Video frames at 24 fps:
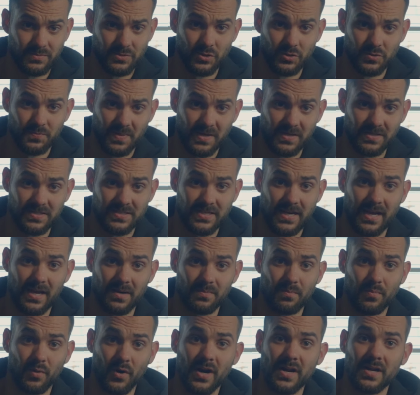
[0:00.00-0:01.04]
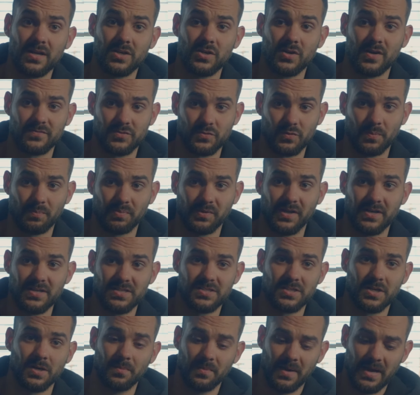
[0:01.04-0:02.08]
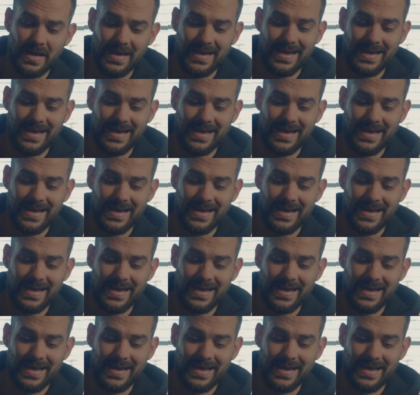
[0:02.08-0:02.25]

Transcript: those pins can break, you have to replace them.